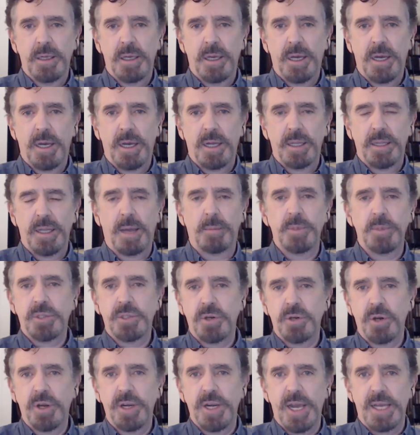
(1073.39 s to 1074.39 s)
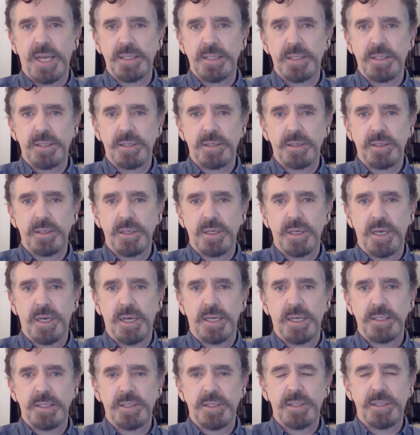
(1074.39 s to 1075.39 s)
Lama Surya Das
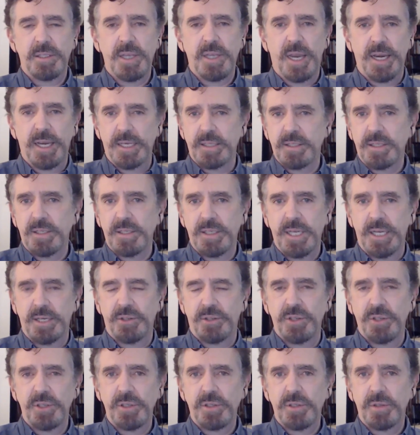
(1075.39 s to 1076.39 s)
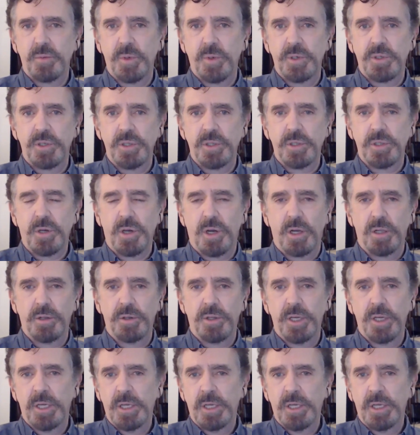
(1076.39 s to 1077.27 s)
studies and teaches, which is called